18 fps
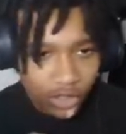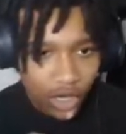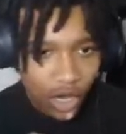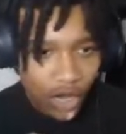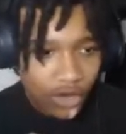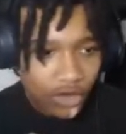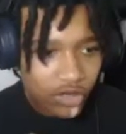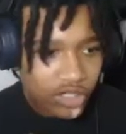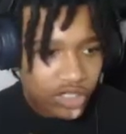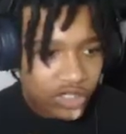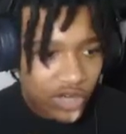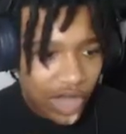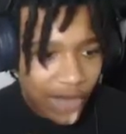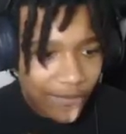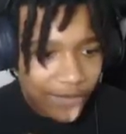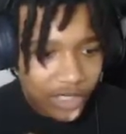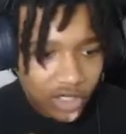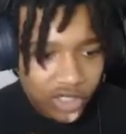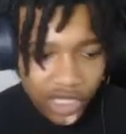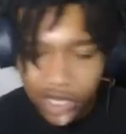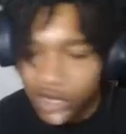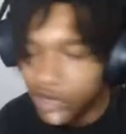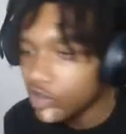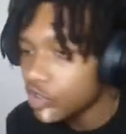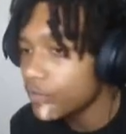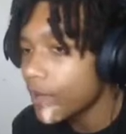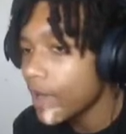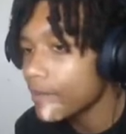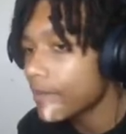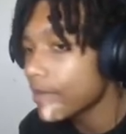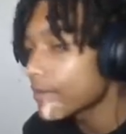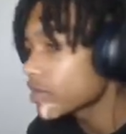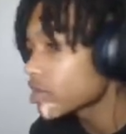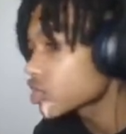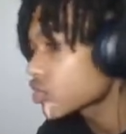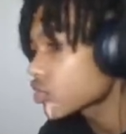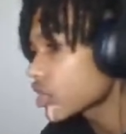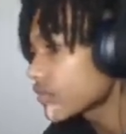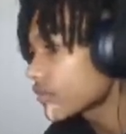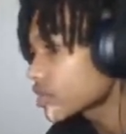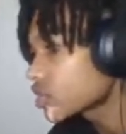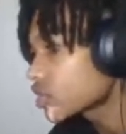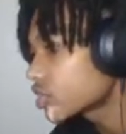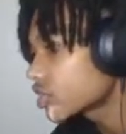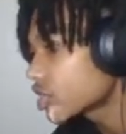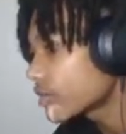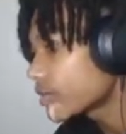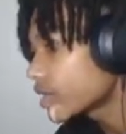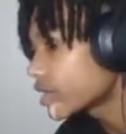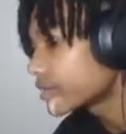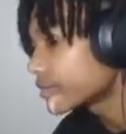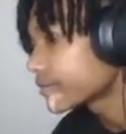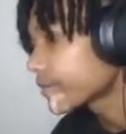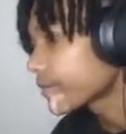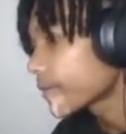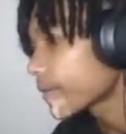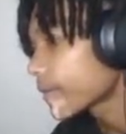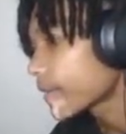All new subscribers, your channel new pop up on the screen once you sub up.